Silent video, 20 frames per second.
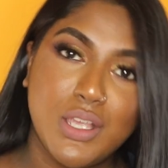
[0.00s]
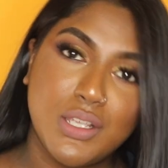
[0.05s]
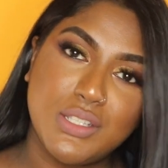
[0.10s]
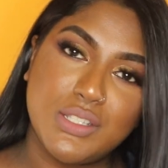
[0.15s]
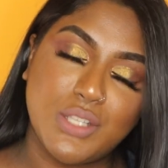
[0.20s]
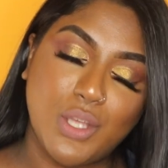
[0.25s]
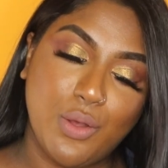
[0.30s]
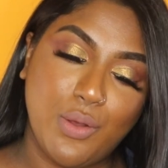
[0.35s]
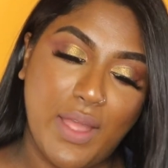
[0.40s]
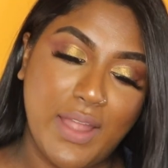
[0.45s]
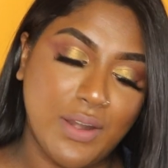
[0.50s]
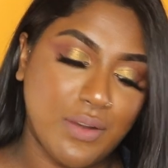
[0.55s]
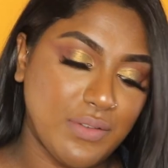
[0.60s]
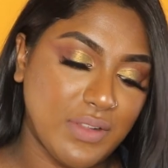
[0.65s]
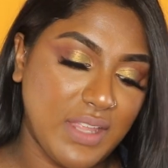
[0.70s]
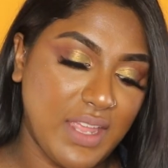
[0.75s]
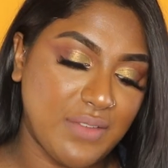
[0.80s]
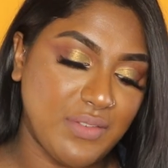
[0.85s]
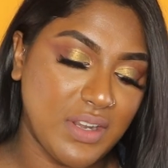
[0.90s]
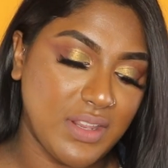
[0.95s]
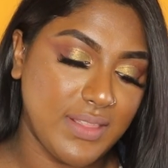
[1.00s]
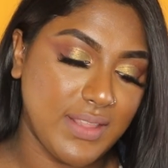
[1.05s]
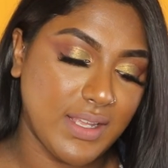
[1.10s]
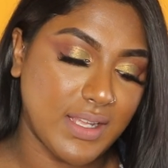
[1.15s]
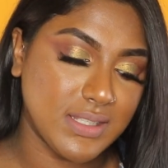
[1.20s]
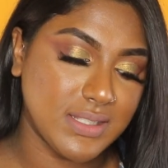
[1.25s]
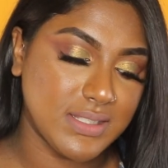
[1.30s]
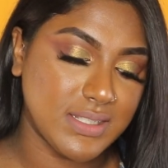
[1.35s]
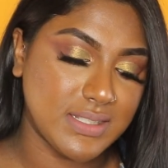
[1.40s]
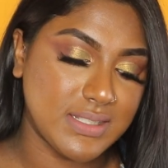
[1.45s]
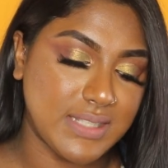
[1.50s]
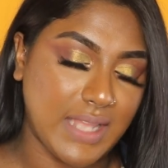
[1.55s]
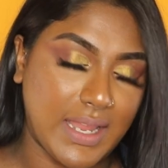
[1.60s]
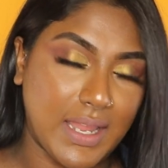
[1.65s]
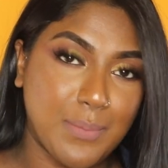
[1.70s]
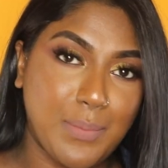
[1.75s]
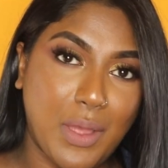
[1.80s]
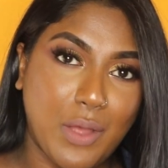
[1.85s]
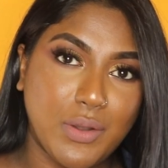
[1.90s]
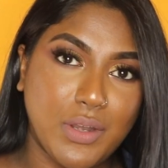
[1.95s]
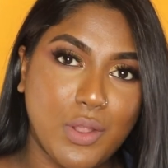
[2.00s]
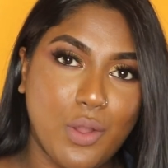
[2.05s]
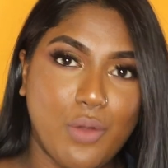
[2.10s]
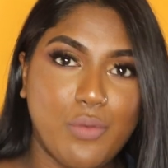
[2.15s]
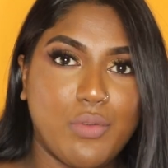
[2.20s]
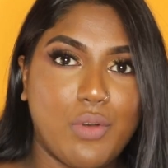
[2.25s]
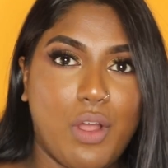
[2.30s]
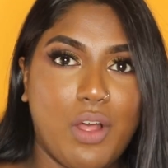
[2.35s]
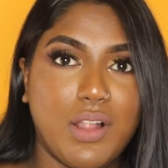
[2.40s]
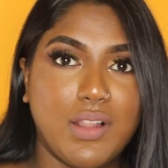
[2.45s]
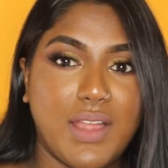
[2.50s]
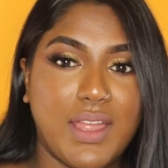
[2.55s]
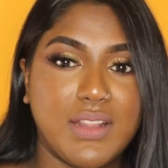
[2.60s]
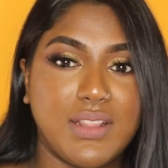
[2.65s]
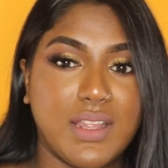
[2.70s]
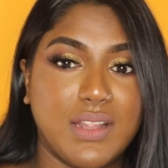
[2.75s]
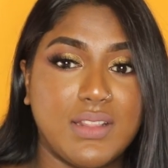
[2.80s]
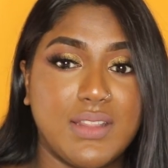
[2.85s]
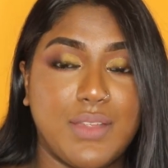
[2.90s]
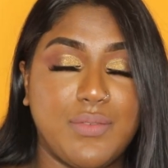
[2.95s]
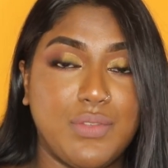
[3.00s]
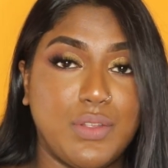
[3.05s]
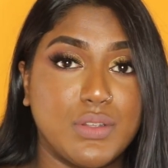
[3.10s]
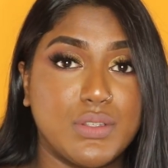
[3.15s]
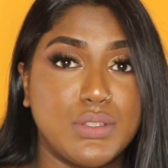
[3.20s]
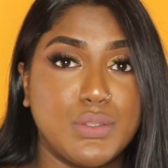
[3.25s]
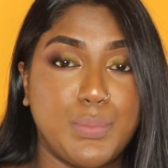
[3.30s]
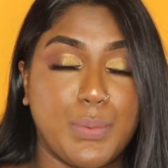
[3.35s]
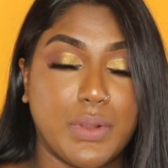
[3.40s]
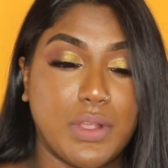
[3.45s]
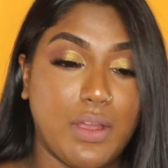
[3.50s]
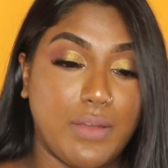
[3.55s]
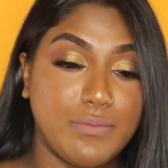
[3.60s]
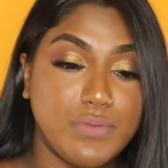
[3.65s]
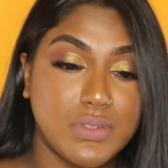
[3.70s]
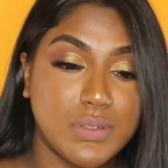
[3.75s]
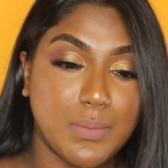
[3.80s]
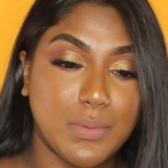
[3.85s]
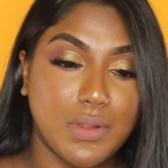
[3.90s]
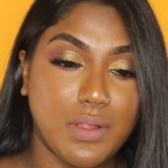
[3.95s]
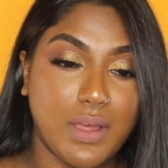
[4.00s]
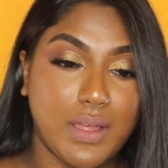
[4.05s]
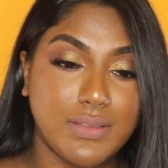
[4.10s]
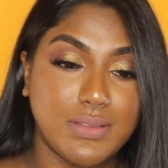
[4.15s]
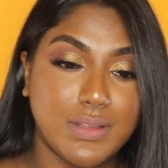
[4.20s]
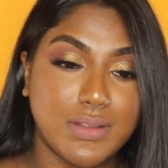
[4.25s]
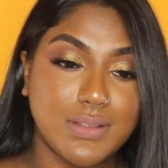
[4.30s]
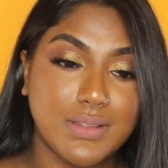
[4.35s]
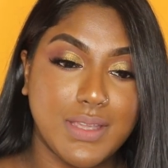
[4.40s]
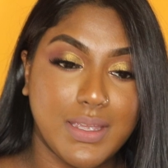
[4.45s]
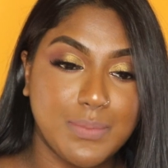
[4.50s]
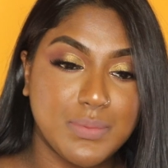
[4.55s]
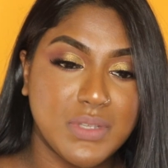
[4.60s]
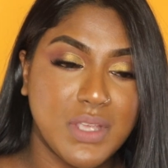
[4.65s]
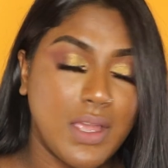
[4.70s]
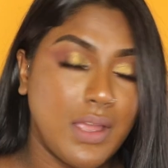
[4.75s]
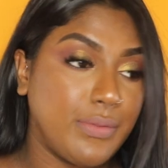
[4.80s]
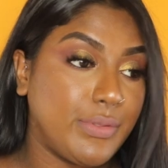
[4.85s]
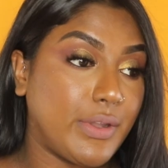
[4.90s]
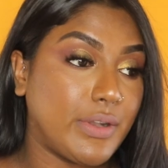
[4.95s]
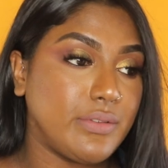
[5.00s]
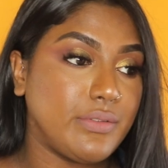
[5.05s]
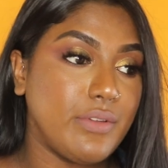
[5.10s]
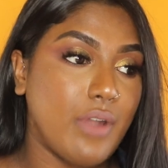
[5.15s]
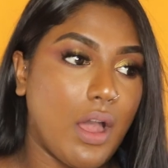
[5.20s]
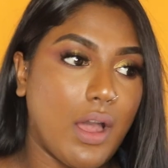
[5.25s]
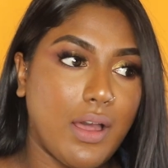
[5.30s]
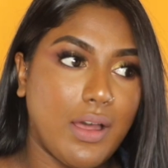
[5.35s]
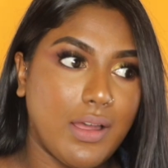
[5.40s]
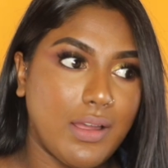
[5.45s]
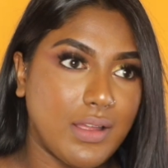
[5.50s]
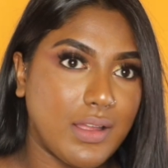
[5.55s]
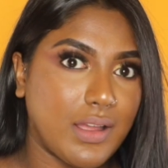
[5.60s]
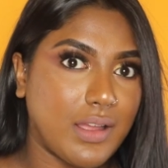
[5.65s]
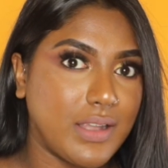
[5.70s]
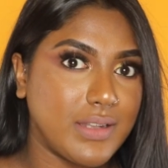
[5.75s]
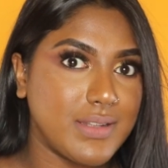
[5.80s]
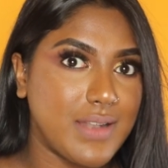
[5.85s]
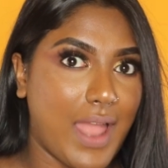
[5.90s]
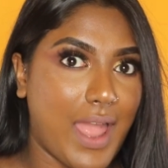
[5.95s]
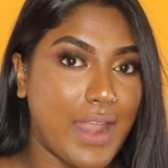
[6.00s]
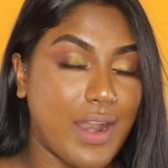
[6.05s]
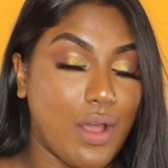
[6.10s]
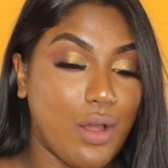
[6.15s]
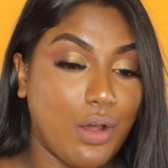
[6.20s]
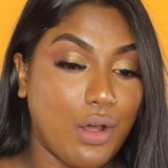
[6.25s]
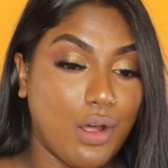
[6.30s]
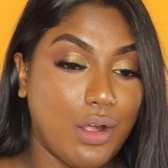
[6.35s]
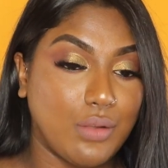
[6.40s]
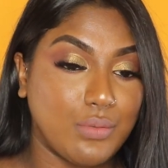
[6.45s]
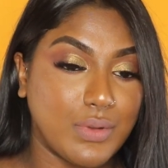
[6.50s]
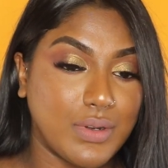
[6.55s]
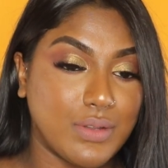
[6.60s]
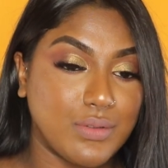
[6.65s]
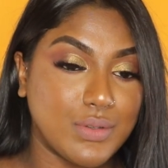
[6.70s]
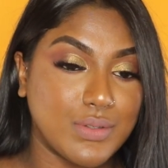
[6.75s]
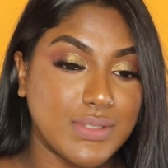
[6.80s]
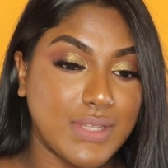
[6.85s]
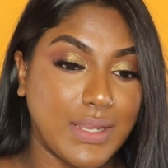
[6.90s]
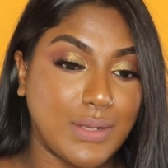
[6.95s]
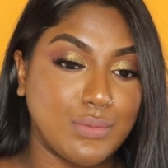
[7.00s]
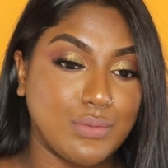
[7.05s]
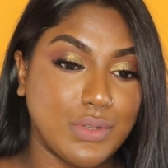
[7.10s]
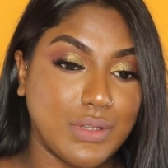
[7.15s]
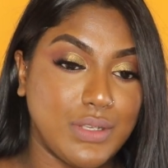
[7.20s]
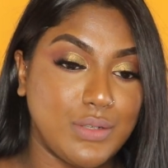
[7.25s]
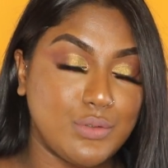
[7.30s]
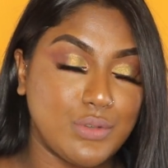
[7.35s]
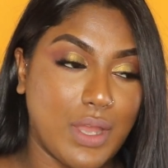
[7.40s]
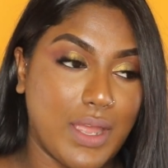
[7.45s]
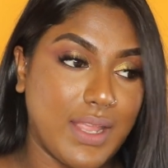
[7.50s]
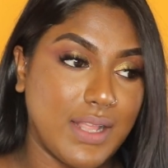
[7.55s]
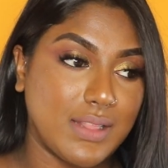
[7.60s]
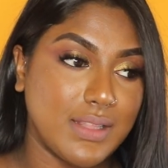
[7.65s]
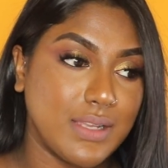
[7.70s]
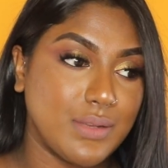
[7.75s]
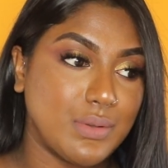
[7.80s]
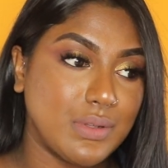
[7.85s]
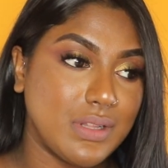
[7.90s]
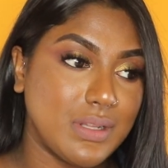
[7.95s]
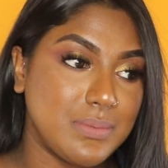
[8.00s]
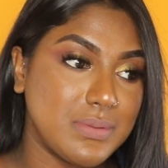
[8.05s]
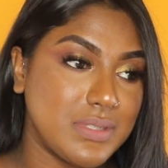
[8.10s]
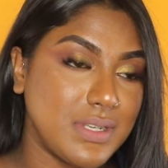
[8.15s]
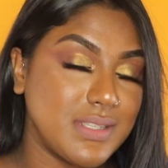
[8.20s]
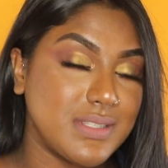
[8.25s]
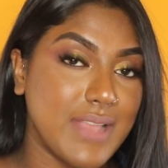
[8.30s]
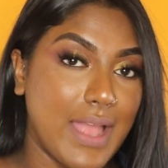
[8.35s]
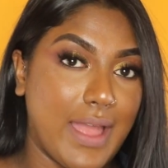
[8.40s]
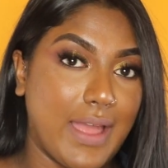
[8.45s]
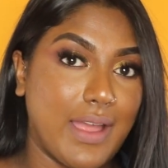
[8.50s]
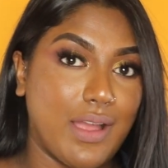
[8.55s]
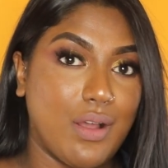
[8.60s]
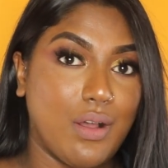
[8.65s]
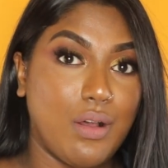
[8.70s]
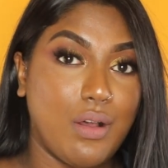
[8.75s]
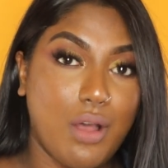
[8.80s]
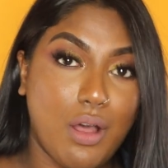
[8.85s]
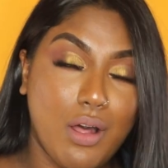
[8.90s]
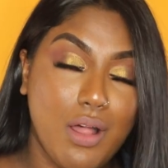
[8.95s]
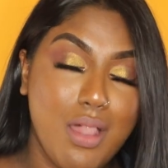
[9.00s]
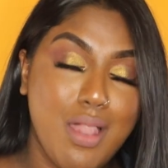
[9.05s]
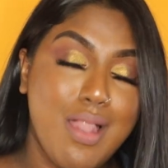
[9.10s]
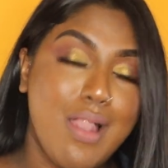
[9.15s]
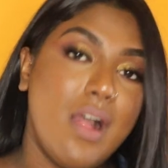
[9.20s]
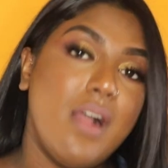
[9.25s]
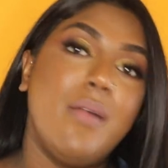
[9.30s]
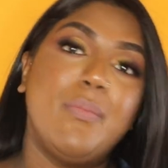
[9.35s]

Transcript: So I don't really have anything else to say about it. Overall, I think they feel super comfortable on the lips. They're not at all one of those, like, really dry liquid lipsticks at all.